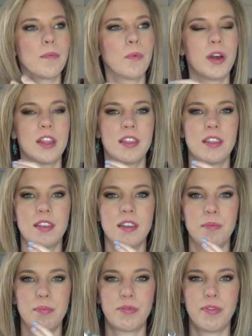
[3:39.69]

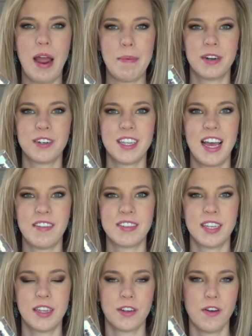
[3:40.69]
with primers that have
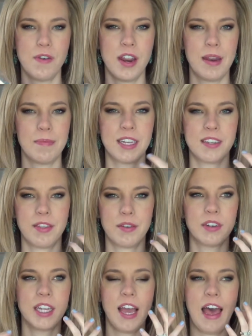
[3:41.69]
silicone in them, because if they're
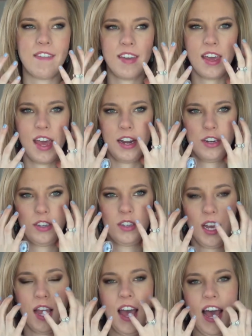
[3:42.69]
really heavy, I
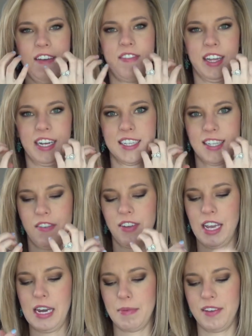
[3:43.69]
feel like it's
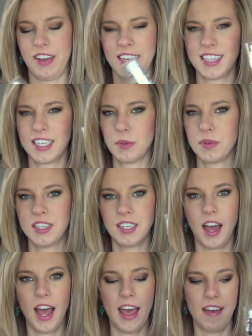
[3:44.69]
suffocating my face. This was
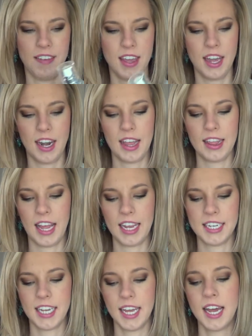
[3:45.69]
not heavy, and I
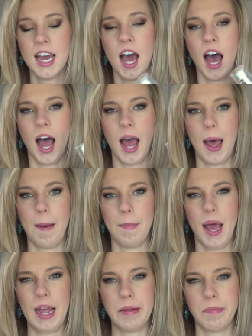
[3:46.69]
liked it.
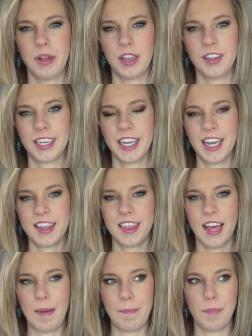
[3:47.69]

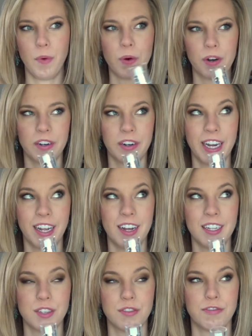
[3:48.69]
I'm ordering
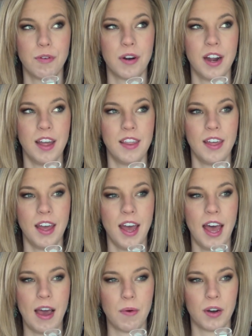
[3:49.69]
on Sephora the
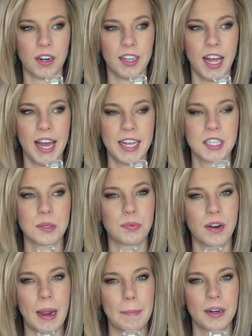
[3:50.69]
Hourglass
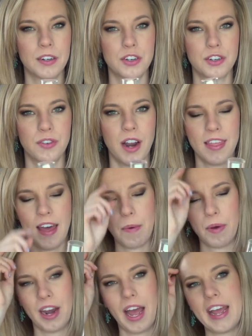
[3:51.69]
primer to try that
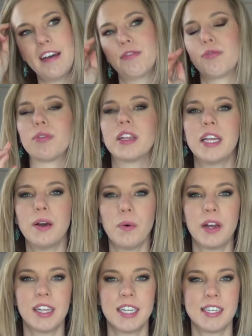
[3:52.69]
one. I have really
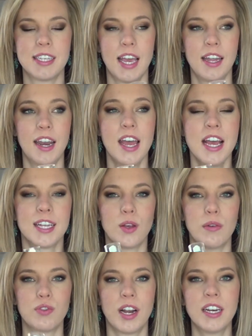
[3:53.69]
oily skin, so
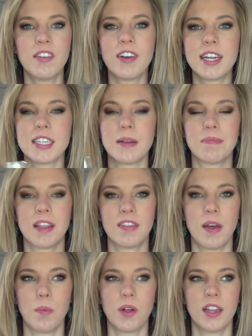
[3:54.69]
I'm trying to find something
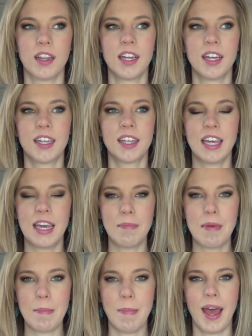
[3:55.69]
that will keep
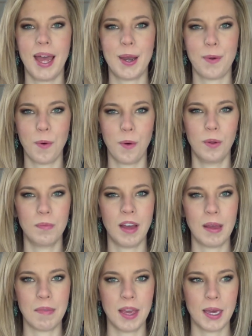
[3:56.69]
me matte and hold
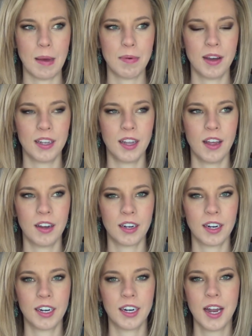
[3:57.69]
my makeup on
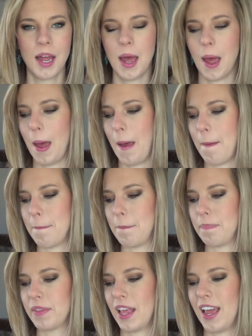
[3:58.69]
longer.
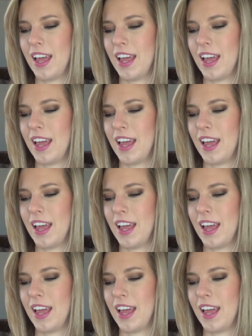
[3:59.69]
And